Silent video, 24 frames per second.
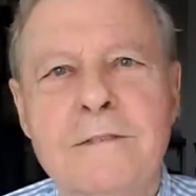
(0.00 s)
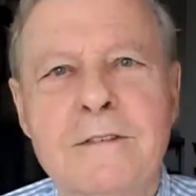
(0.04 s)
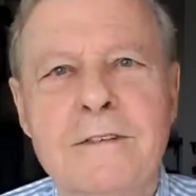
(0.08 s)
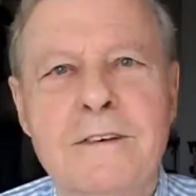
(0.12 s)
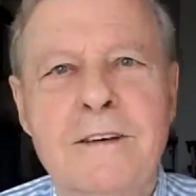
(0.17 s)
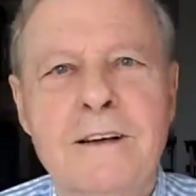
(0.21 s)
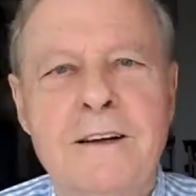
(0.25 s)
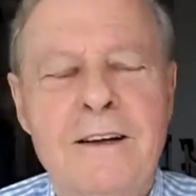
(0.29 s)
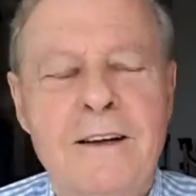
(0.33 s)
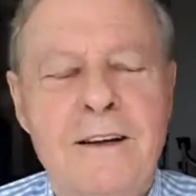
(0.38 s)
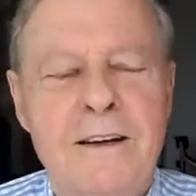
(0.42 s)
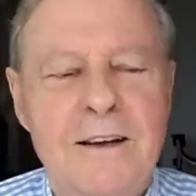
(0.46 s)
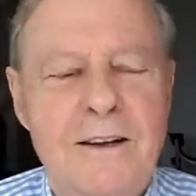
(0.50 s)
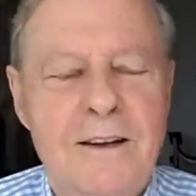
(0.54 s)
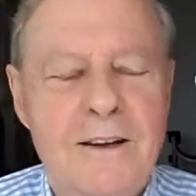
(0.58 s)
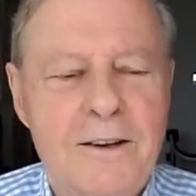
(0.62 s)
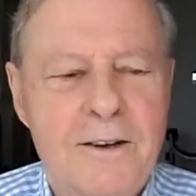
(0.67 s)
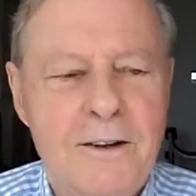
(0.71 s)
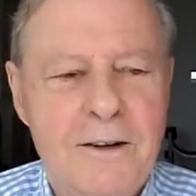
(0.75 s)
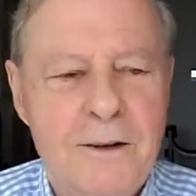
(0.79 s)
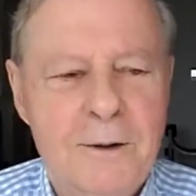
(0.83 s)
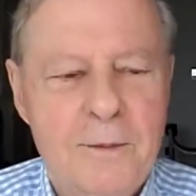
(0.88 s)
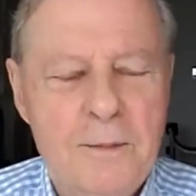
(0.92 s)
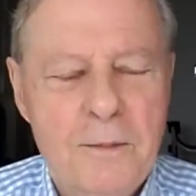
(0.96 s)
Okay.
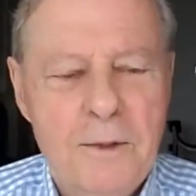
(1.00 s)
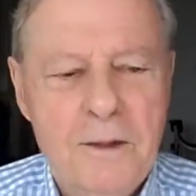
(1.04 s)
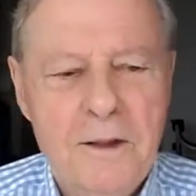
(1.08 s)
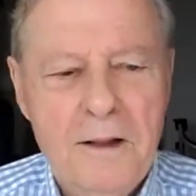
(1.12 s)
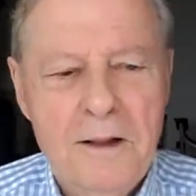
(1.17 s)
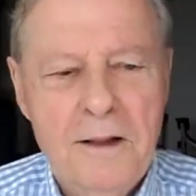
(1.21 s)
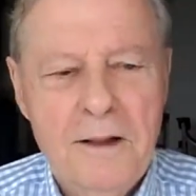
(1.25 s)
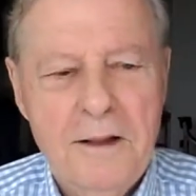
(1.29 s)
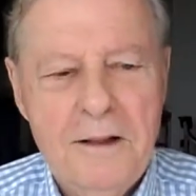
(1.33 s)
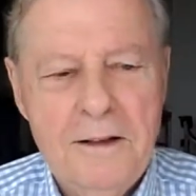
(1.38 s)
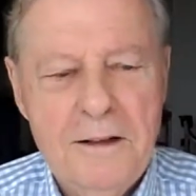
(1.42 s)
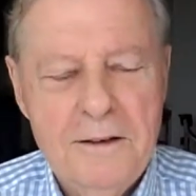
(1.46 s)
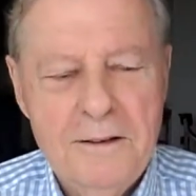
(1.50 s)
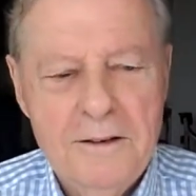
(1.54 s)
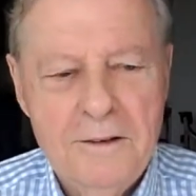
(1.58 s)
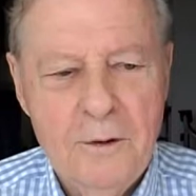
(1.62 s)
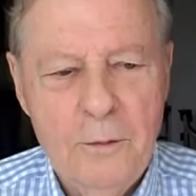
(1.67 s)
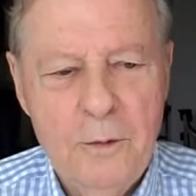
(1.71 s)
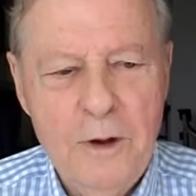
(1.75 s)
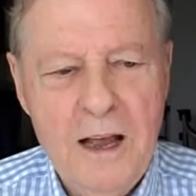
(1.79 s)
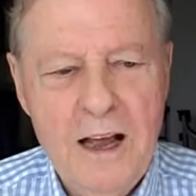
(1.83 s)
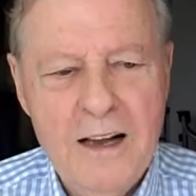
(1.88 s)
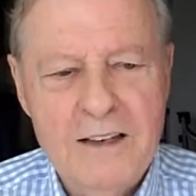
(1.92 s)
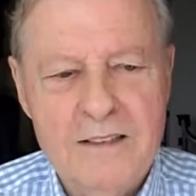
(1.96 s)
And uh,
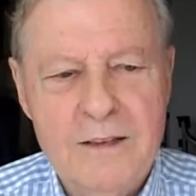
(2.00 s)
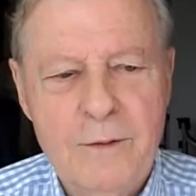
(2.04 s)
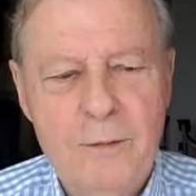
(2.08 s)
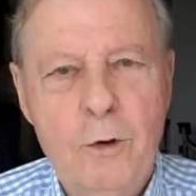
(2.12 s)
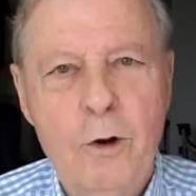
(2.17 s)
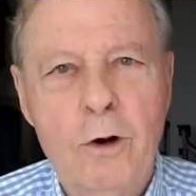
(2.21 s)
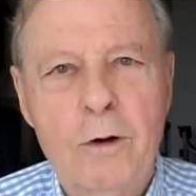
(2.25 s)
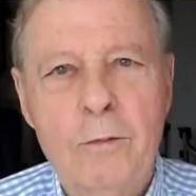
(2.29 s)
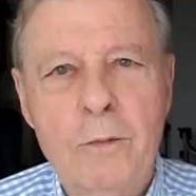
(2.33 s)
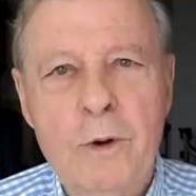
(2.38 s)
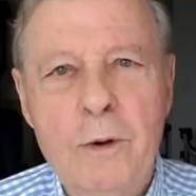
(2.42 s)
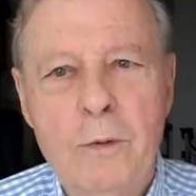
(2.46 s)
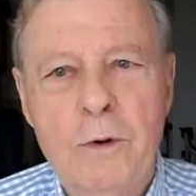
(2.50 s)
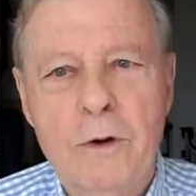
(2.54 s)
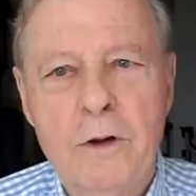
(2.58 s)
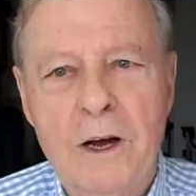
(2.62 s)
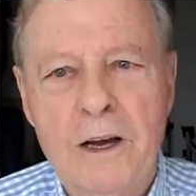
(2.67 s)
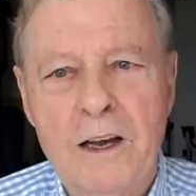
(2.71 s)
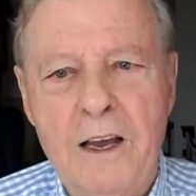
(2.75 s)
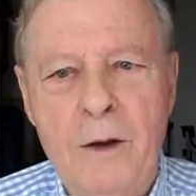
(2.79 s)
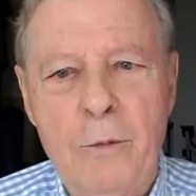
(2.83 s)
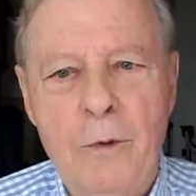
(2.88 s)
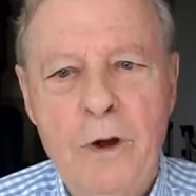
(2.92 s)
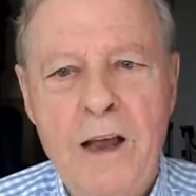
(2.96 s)
so we had some milk. We were
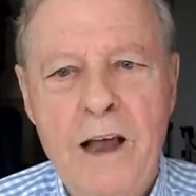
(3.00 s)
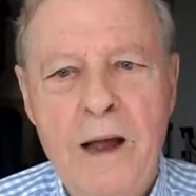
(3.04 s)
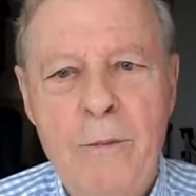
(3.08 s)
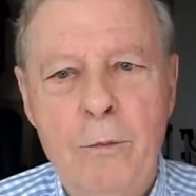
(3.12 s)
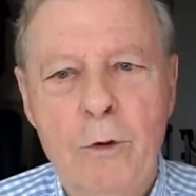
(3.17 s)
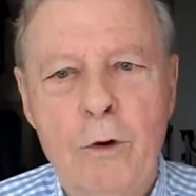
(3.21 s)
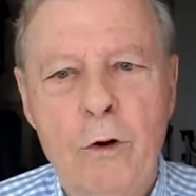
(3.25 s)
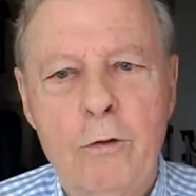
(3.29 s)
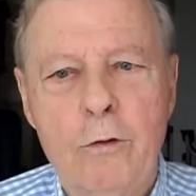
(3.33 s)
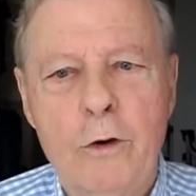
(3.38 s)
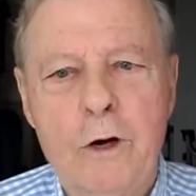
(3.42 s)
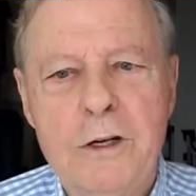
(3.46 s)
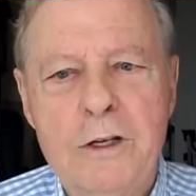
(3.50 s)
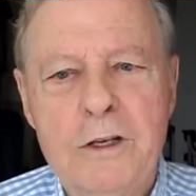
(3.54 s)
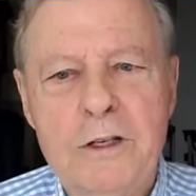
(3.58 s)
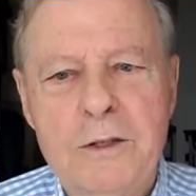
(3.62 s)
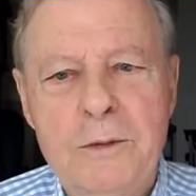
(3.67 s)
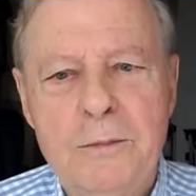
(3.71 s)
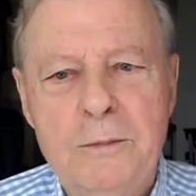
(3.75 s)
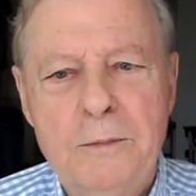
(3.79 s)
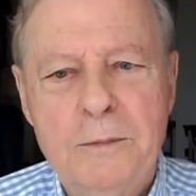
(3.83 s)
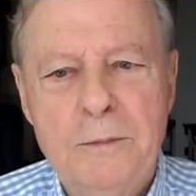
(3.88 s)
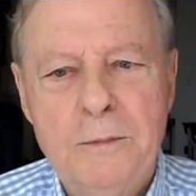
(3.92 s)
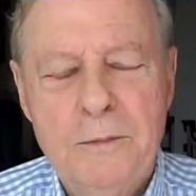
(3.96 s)
lucky. We had milk
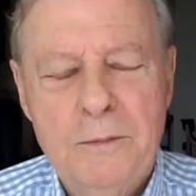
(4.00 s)
runs.